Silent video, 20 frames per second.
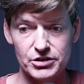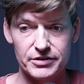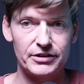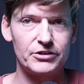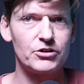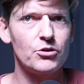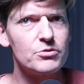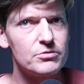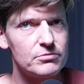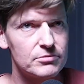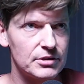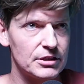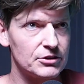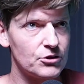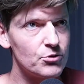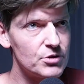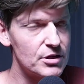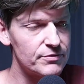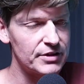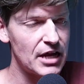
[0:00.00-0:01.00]
they don't they
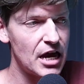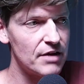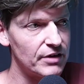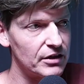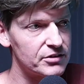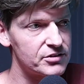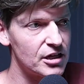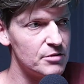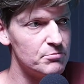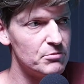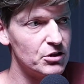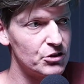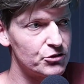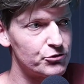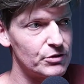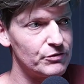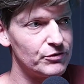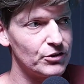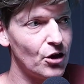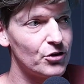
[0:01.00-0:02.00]
don't even have our same
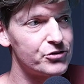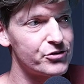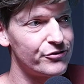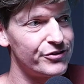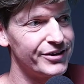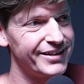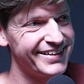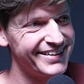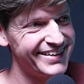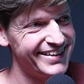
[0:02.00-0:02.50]
ministry philosophy.